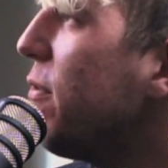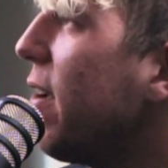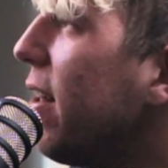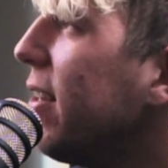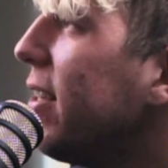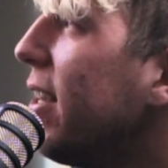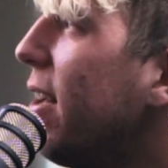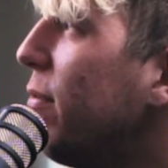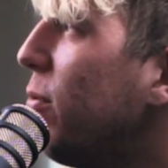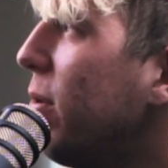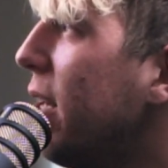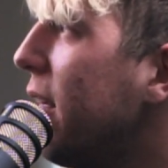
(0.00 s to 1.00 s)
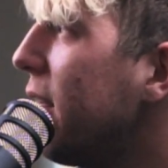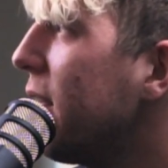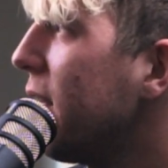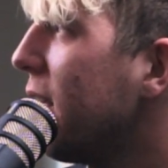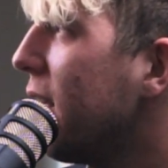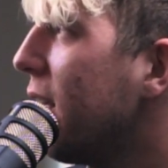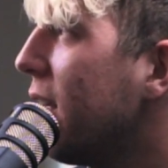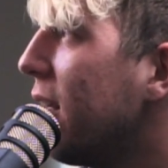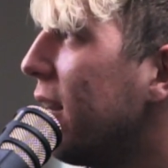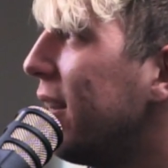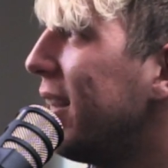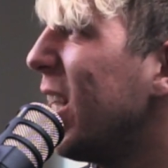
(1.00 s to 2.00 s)
fell in love with
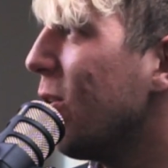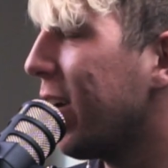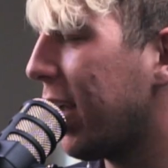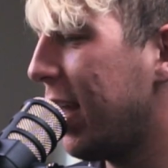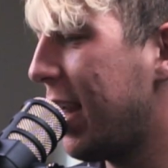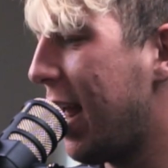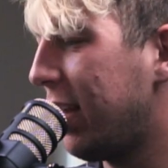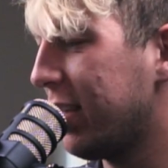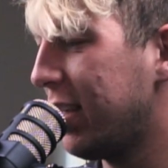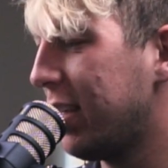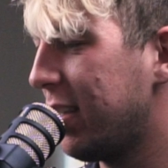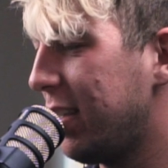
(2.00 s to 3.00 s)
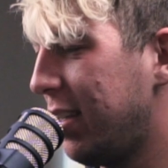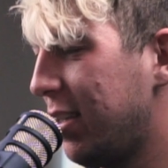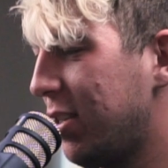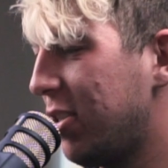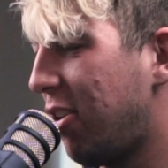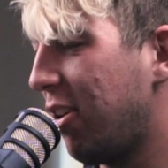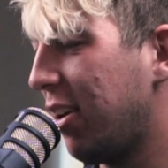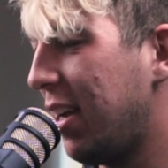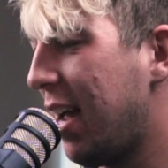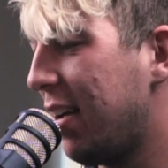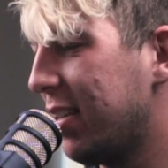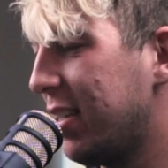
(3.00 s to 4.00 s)
lyric analysis and song
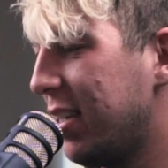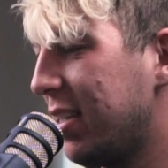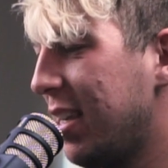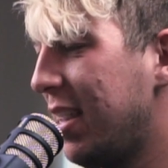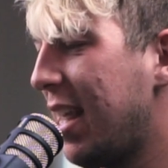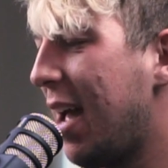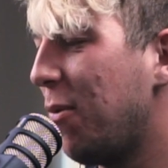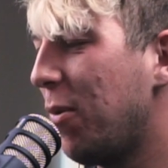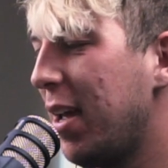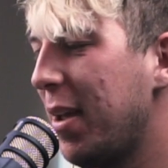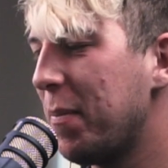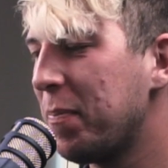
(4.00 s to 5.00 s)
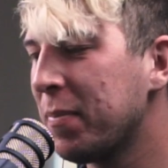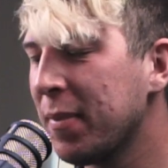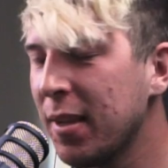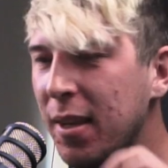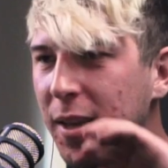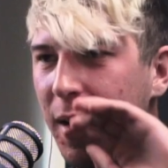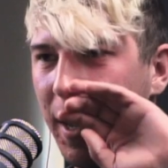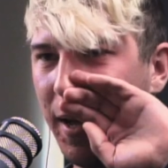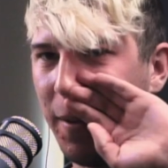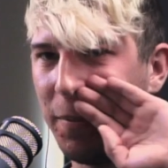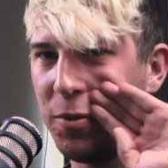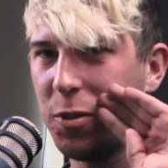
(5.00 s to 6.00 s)
analysis in that way,
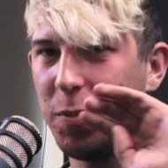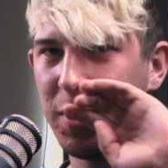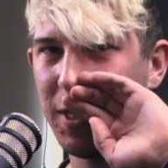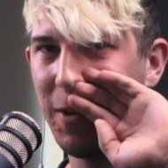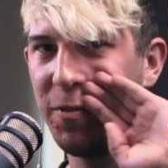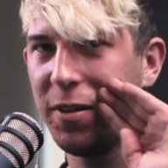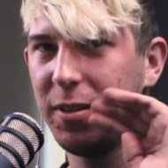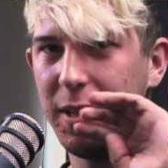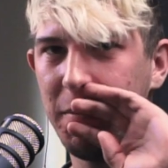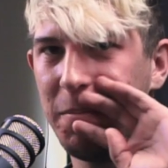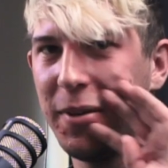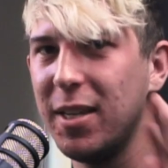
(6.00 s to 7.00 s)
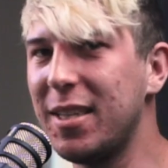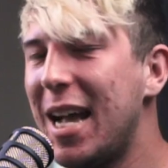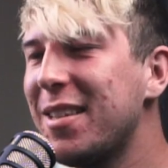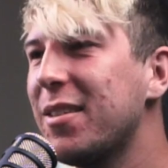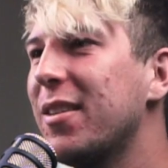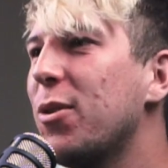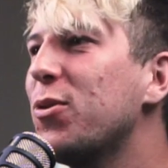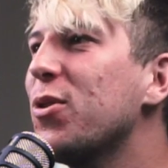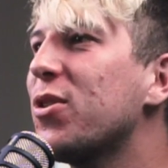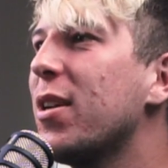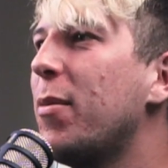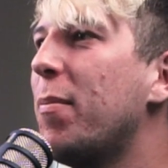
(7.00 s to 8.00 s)
specifically, because those are
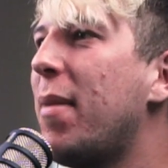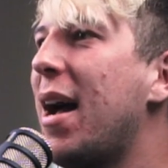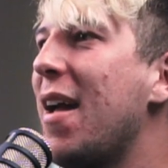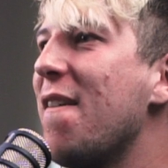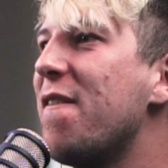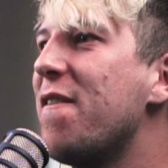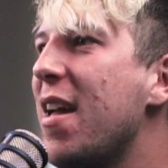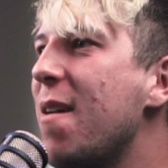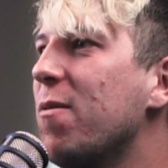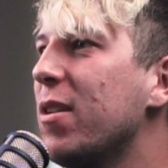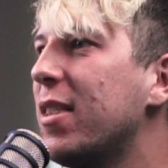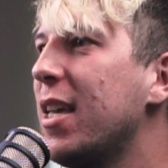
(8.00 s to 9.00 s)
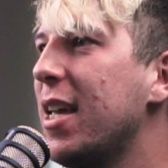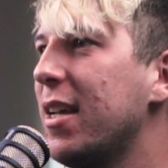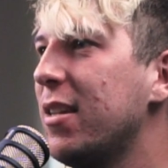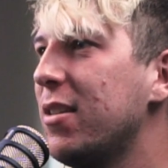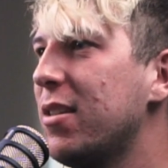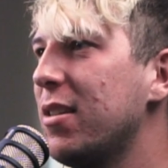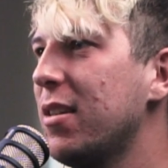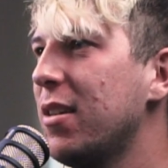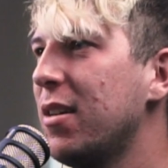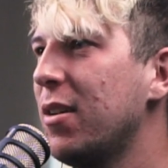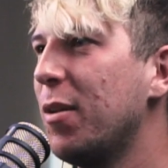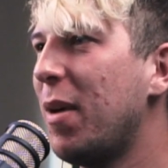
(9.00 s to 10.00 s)
some of my favorite things
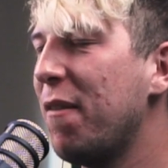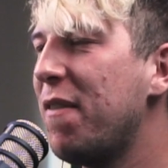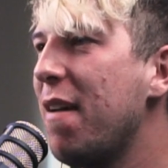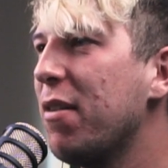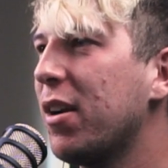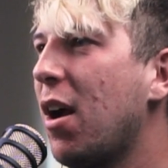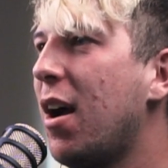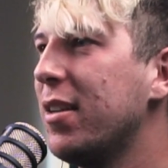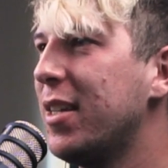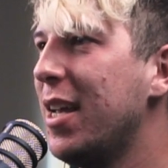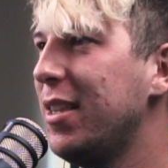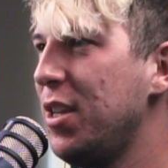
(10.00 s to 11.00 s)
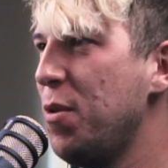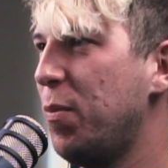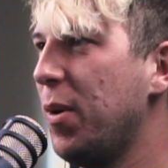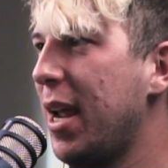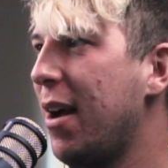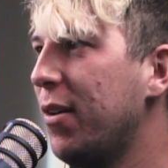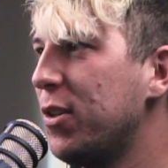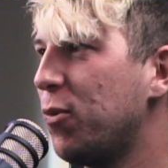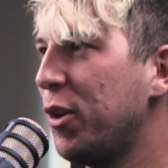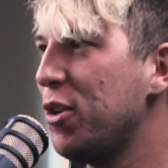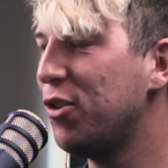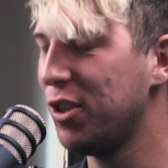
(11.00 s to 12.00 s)
or my favorite content that you put out is
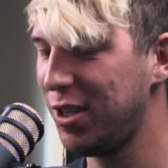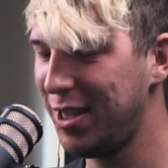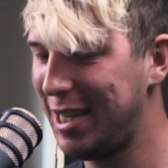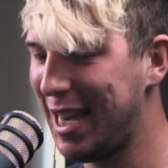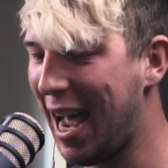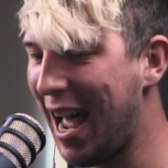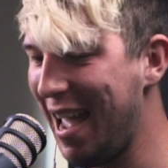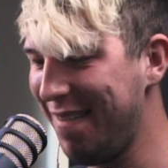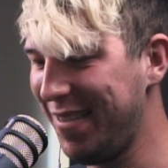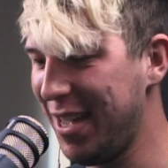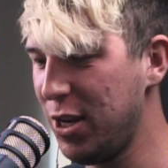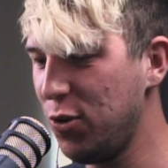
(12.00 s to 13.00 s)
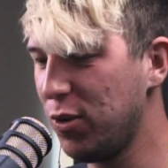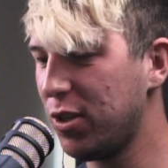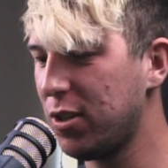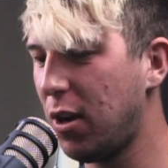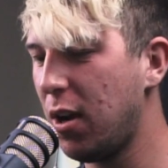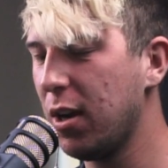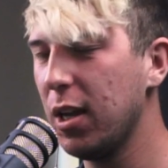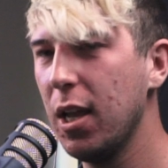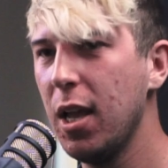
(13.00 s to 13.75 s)
when you just dive into a song.